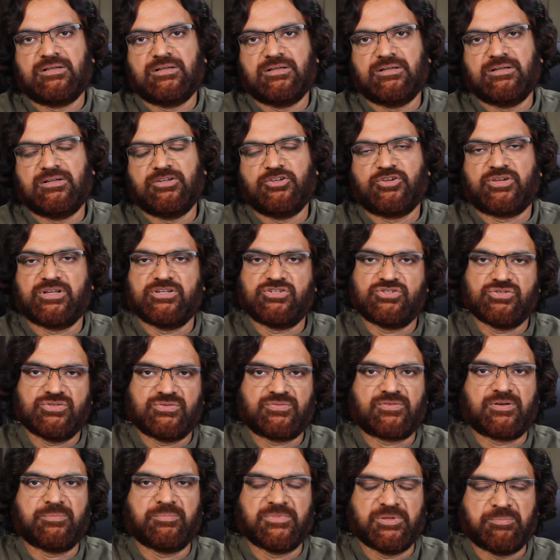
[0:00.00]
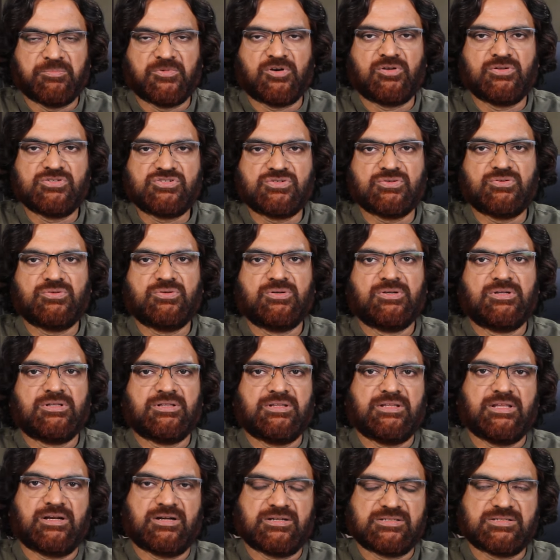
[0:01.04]
You can choose from them. Also,
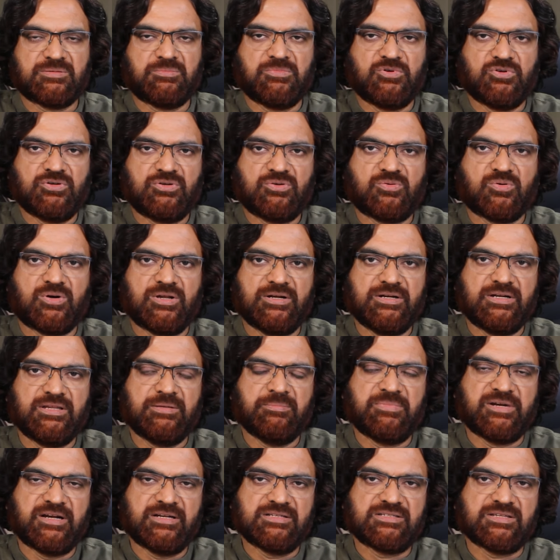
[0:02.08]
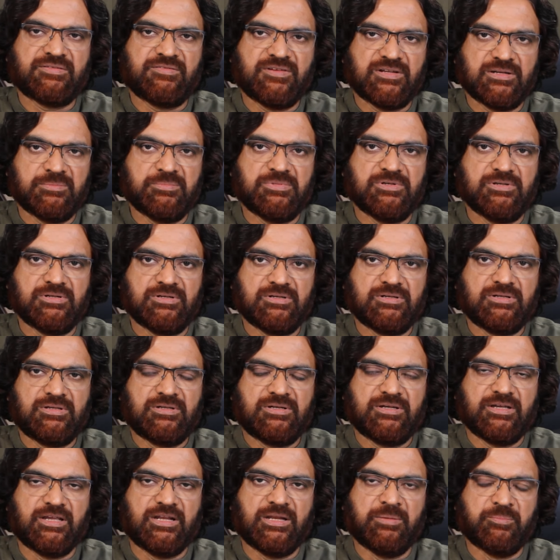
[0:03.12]
there are some good quality brands available
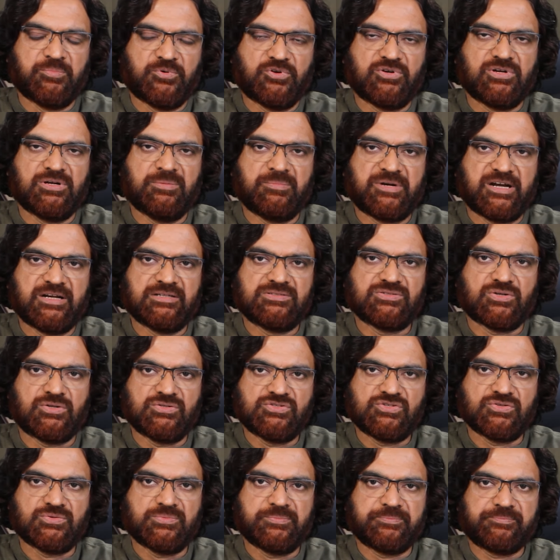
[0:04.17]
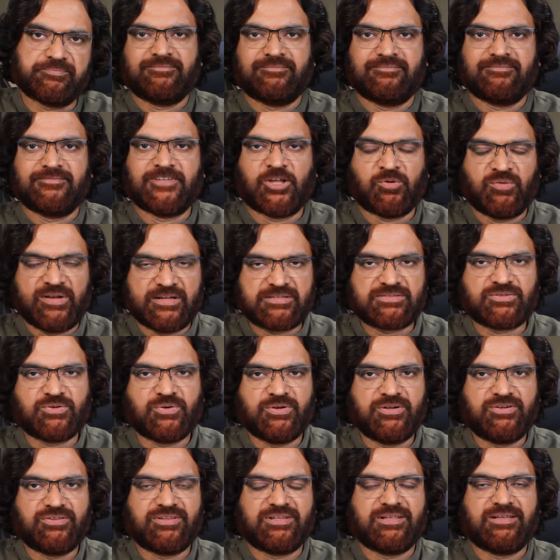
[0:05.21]
in imported brands also. Now let's
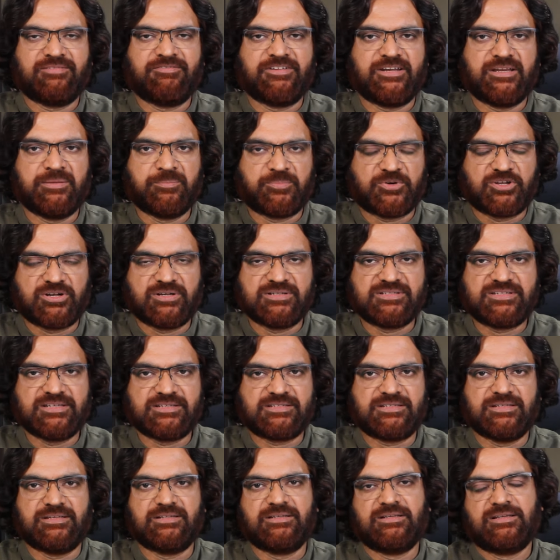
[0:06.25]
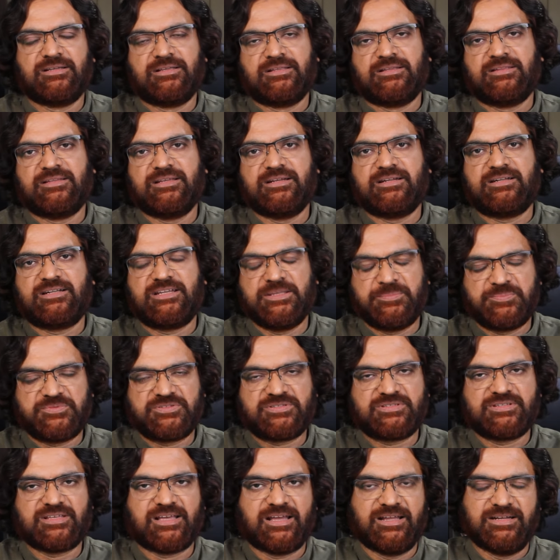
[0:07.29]
go into the very important section, the
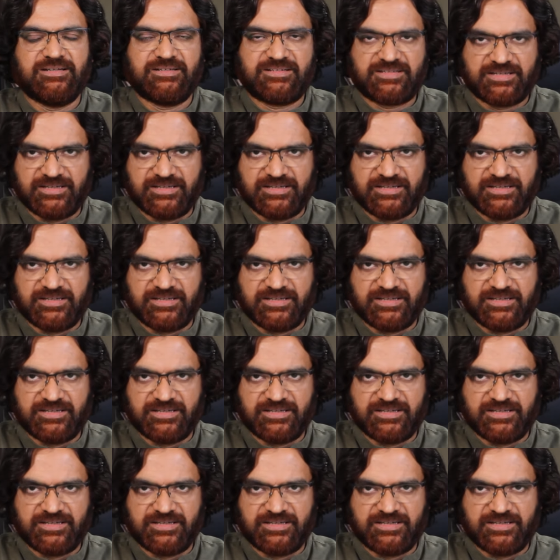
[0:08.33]
tips and